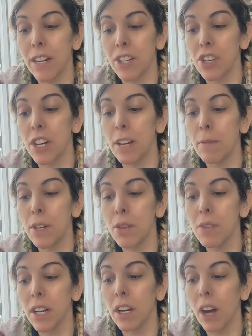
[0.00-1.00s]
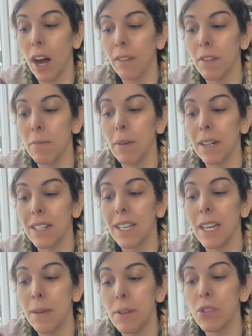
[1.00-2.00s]
half finished, and he'd been using a coffee
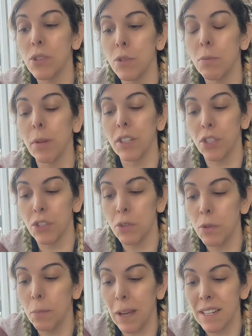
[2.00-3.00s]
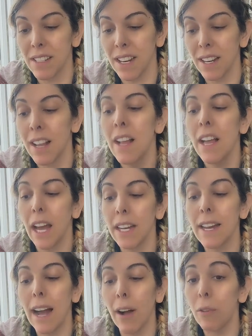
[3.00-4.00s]
mug to keep his toothbrush and toothpaste in,
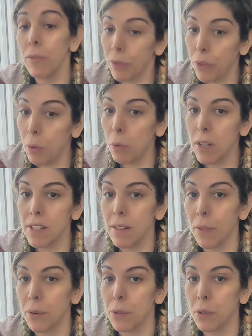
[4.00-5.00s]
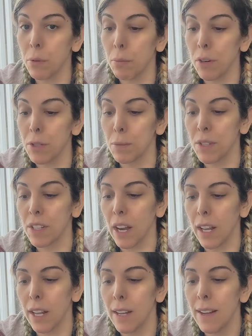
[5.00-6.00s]
and now there was another toothbrush
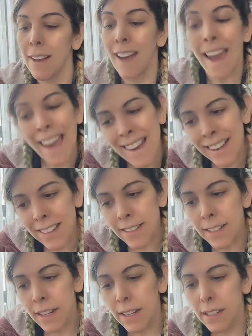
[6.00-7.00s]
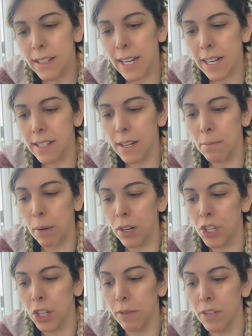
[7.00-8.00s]
beside it. And, Sienna
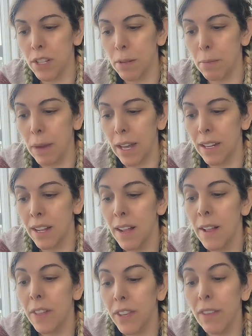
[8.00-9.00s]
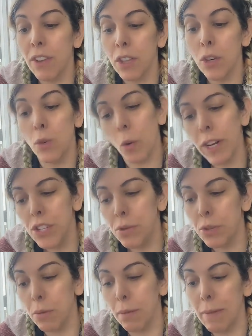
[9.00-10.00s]
said, marching over to the bin, given the
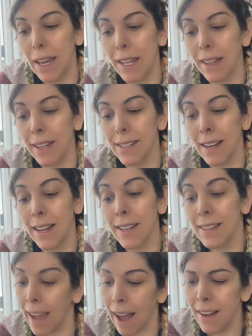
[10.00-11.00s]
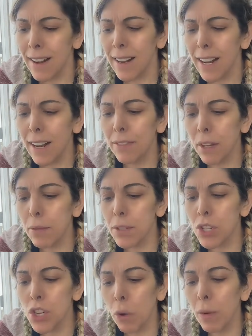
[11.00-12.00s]
noise you two were making last night, yeah,
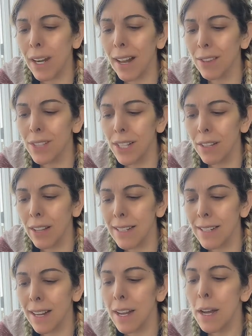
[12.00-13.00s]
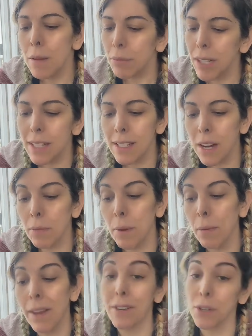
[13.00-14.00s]
if there was no one else here last night, please
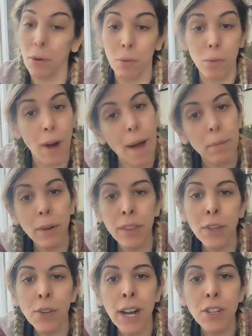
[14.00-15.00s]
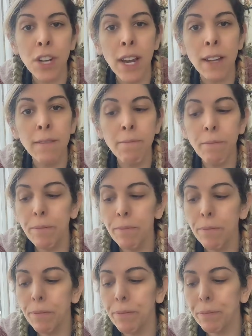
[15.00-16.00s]
tell me why there's a wrapper in the trash can.
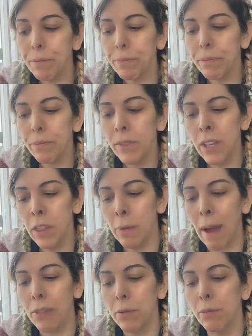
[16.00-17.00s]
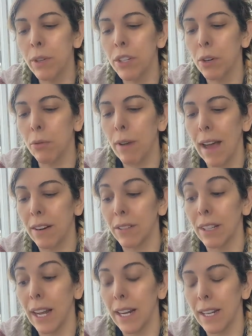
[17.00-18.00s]
The bathroom window
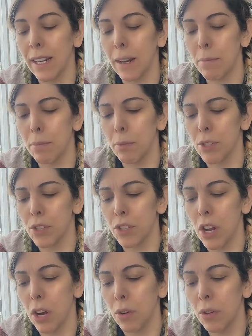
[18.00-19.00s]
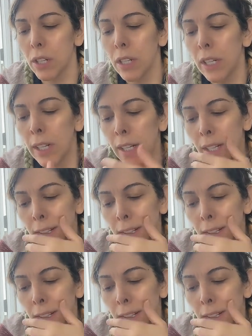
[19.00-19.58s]
rattled, lighting up with snow.